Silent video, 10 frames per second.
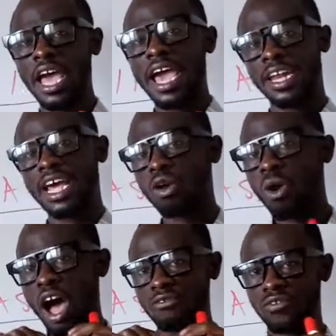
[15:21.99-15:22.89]
and that will
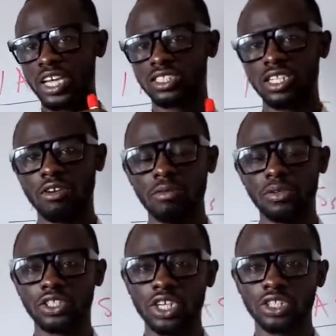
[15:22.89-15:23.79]
affect the
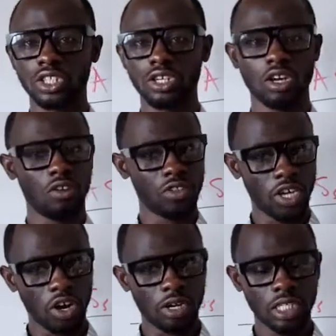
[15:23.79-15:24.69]
reputation of the
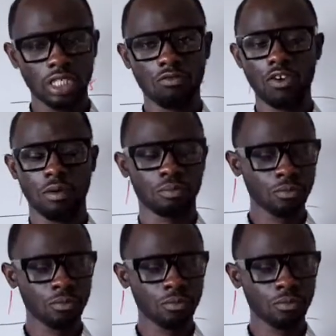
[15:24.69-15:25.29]
audit firm.